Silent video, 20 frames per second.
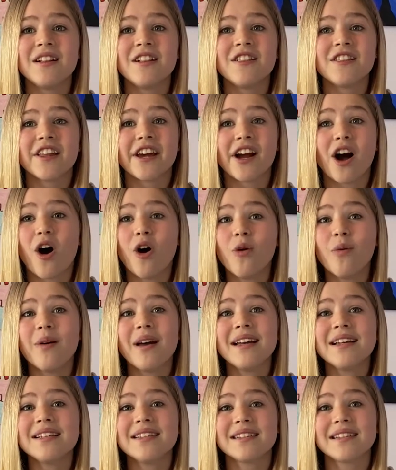They
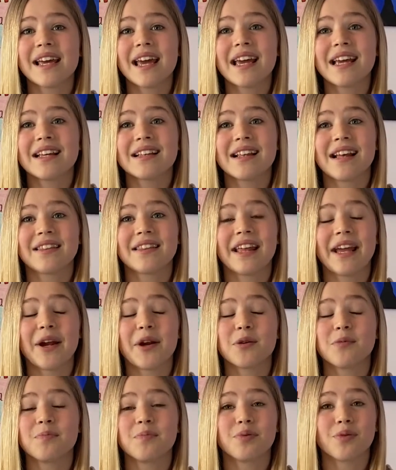always say that they
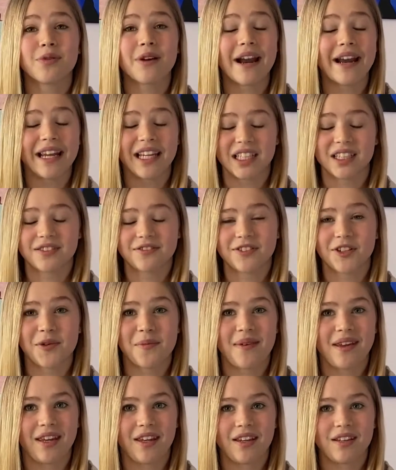are praying for
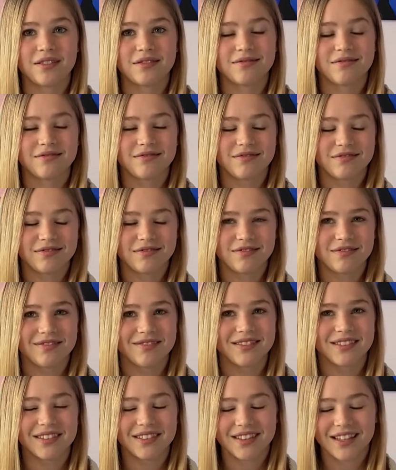me.
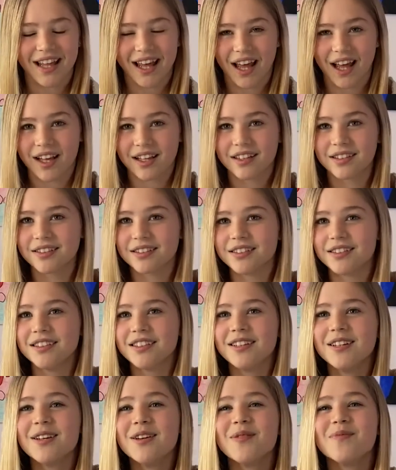Ugh.
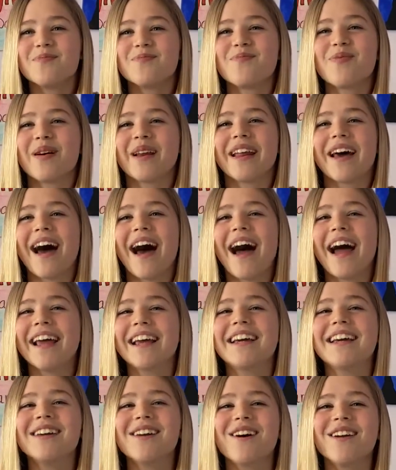But I
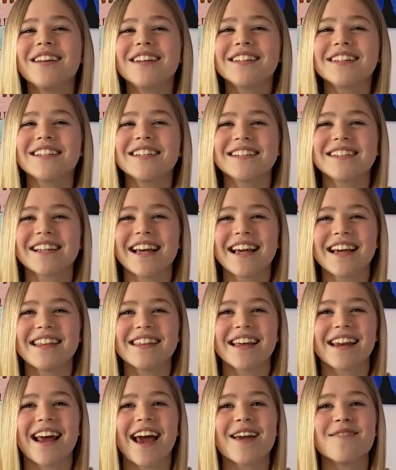can honestly say
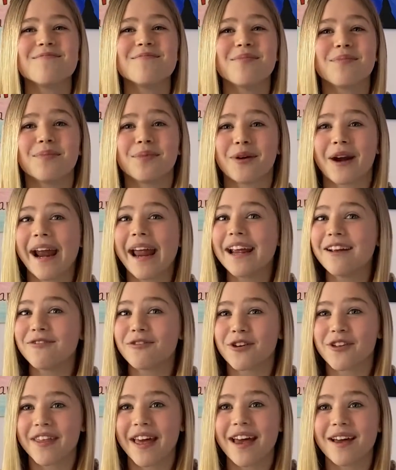that I'm praying
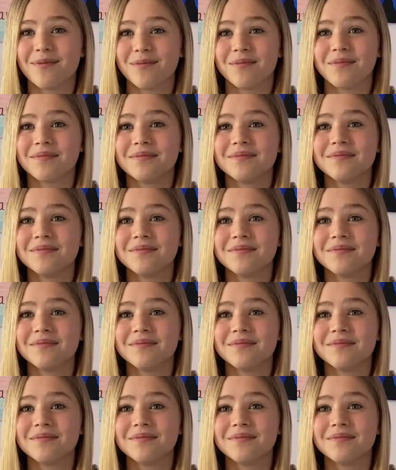for them.